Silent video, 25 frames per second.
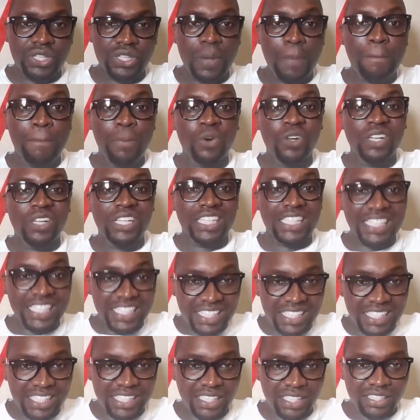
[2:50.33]
triple
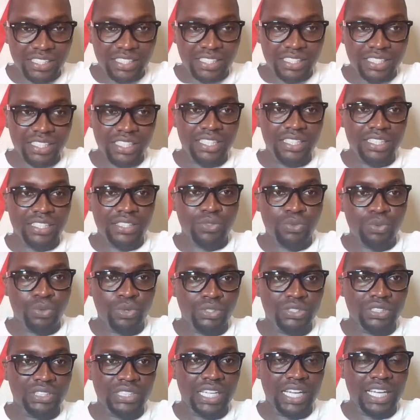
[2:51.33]
digits. It
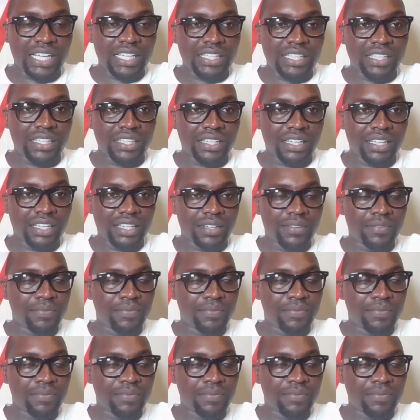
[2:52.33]
was like